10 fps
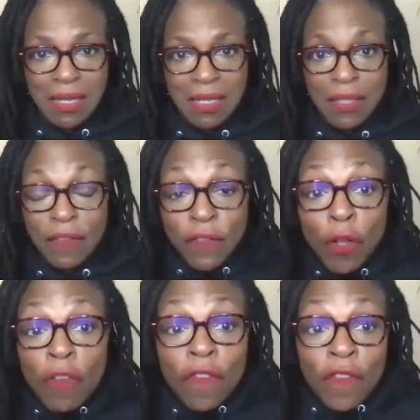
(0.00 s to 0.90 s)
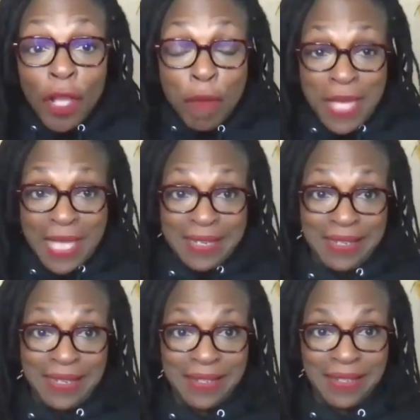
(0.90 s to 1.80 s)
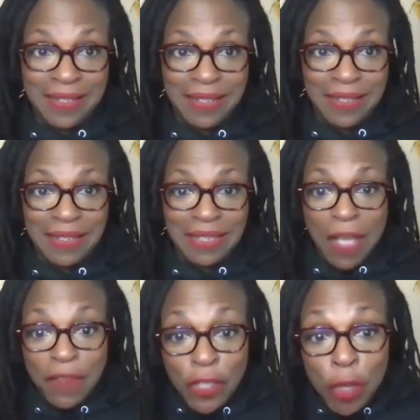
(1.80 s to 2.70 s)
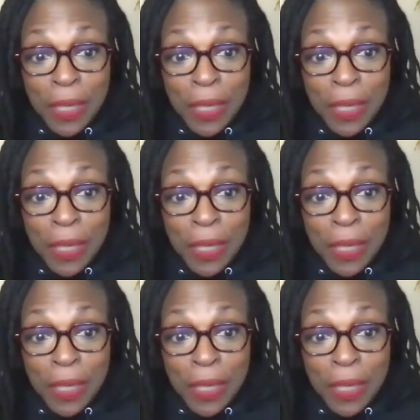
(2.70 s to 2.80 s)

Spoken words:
the fulfillment of human